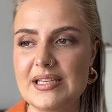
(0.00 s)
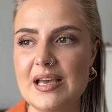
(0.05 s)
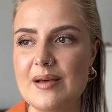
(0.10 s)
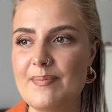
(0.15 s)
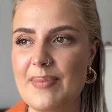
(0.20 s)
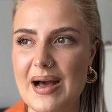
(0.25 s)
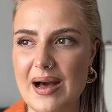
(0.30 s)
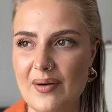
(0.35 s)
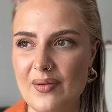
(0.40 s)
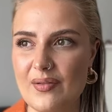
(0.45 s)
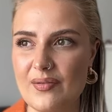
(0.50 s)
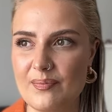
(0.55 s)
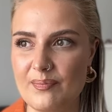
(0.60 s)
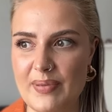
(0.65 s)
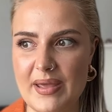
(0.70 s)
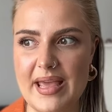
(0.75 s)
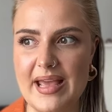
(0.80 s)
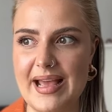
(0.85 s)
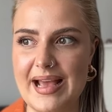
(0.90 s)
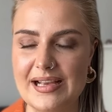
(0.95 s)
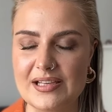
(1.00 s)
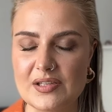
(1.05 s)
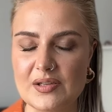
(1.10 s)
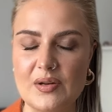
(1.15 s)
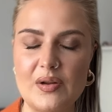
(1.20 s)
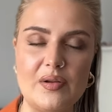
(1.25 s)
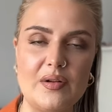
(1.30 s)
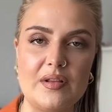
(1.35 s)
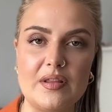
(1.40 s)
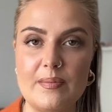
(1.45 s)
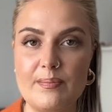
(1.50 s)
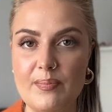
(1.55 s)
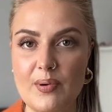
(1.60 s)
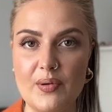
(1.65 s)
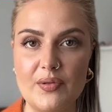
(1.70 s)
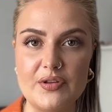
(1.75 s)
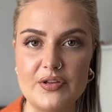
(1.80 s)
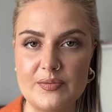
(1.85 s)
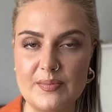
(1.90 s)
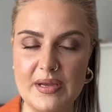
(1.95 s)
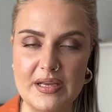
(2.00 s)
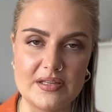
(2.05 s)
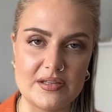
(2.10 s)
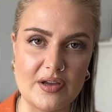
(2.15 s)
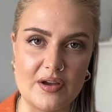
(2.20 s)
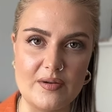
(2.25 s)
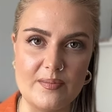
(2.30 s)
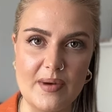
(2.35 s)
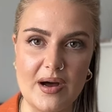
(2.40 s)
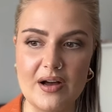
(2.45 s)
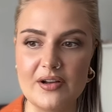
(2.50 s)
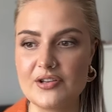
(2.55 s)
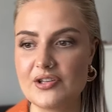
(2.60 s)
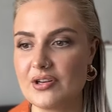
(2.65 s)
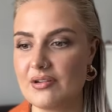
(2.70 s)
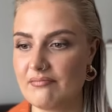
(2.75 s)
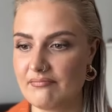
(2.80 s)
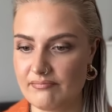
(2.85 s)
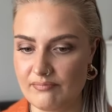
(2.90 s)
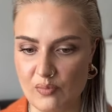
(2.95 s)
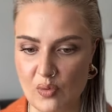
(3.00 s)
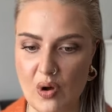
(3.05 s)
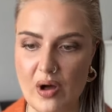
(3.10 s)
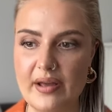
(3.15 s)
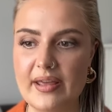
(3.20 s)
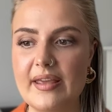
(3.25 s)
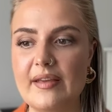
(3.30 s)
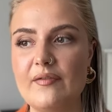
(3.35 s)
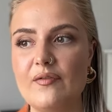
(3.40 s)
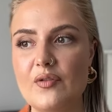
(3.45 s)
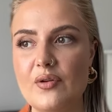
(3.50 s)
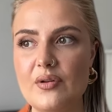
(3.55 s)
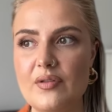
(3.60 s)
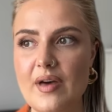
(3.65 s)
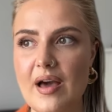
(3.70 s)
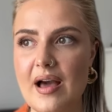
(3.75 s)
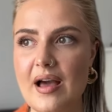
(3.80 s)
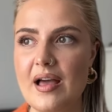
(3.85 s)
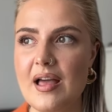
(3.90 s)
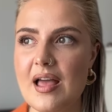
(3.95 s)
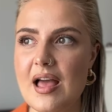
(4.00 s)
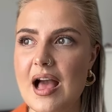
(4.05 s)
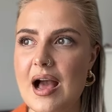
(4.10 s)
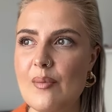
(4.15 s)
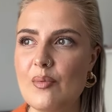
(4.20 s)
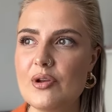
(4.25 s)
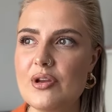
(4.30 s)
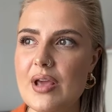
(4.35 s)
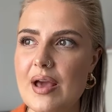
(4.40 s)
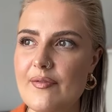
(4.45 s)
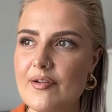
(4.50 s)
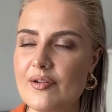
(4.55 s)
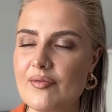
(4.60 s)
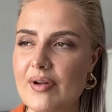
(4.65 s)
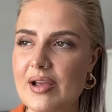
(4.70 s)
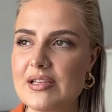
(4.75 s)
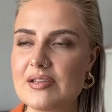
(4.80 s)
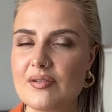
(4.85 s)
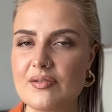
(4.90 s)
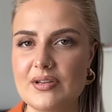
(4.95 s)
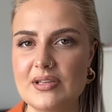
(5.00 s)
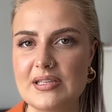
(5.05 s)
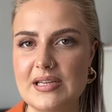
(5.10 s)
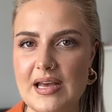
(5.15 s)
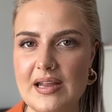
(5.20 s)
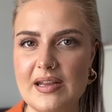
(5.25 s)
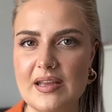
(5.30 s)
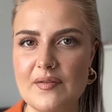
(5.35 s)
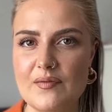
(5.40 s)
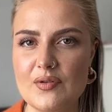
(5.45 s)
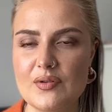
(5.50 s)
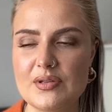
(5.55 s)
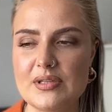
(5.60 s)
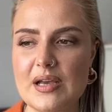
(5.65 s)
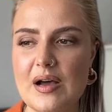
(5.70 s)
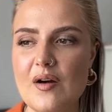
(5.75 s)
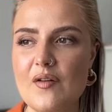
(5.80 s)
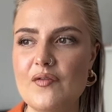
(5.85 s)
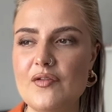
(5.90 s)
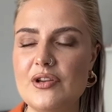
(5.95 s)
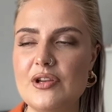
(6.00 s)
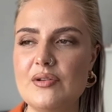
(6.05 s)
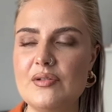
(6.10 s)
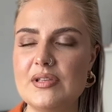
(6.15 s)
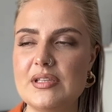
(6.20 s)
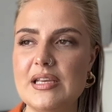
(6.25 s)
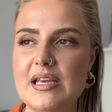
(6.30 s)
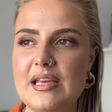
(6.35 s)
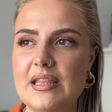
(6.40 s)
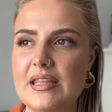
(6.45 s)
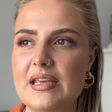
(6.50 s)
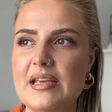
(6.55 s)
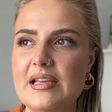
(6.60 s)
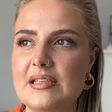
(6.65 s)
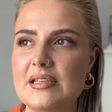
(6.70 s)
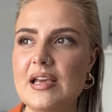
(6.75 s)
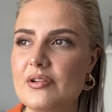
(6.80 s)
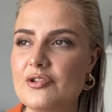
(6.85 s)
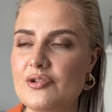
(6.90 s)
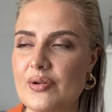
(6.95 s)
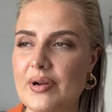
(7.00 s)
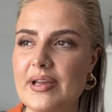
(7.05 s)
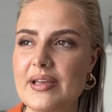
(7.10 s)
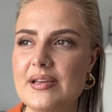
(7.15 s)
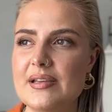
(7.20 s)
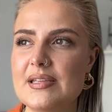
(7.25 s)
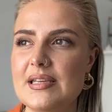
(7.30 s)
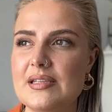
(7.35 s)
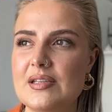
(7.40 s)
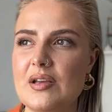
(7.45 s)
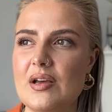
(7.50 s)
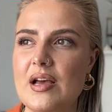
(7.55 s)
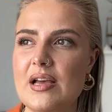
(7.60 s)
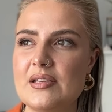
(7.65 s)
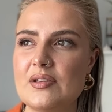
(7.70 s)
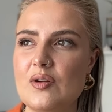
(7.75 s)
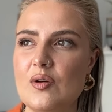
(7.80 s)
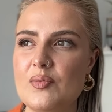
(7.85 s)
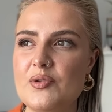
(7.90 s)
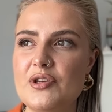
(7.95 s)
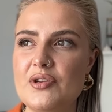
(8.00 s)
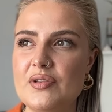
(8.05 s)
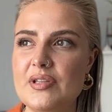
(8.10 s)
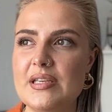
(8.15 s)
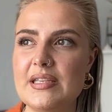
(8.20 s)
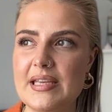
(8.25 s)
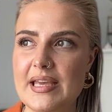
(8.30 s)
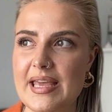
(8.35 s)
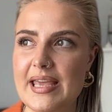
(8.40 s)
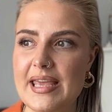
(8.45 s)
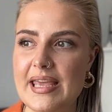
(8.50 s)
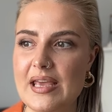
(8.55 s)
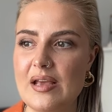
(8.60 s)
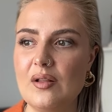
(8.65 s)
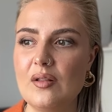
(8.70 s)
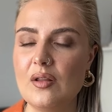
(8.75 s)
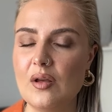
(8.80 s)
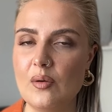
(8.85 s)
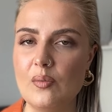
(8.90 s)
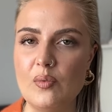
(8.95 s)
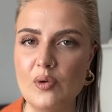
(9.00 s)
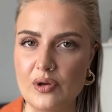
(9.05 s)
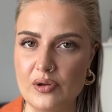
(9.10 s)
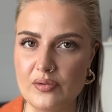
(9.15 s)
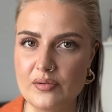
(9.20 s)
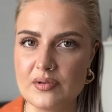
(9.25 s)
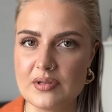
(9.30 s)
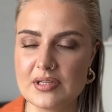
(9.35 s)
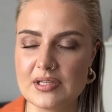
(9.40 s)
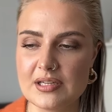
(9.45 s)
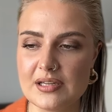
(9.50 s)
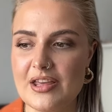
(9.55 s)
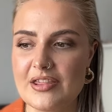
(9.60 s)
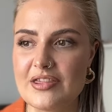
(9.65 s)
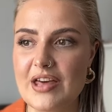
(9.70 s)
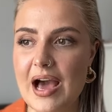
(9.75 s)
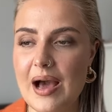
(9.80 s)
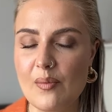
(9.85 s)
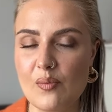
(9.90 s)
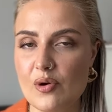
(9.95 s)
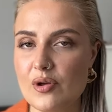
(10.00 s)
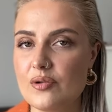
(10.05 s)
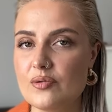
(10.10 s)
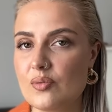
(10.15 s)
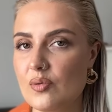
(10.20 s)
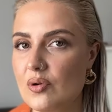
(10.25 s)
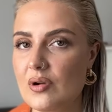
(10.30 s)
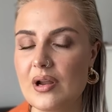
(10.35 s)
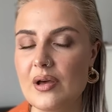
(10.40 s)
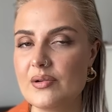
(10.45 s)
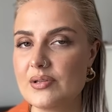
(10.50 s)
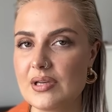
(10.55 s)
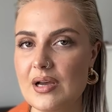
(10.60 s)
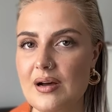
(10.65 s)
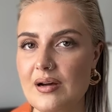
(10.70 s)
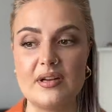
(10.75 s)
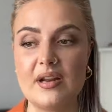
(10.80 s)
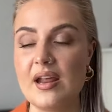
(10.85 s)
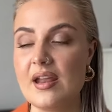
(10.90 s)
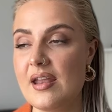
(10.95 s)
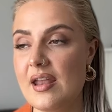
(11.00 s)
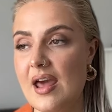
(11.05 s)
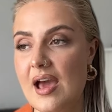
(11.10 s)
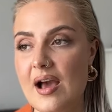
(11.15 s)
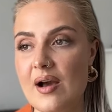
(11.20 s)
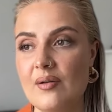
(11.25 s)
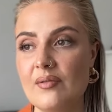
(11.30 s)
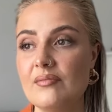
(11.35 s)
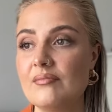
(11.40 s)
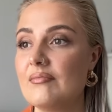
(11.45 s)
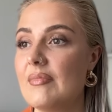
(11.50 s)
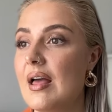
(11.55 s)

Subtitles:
it about being excluded that bothers me so much? Working through that. And when you have a greater understanding of yourself and you see these triggers as an opportunity to heal a wound, that wound will close up. And now,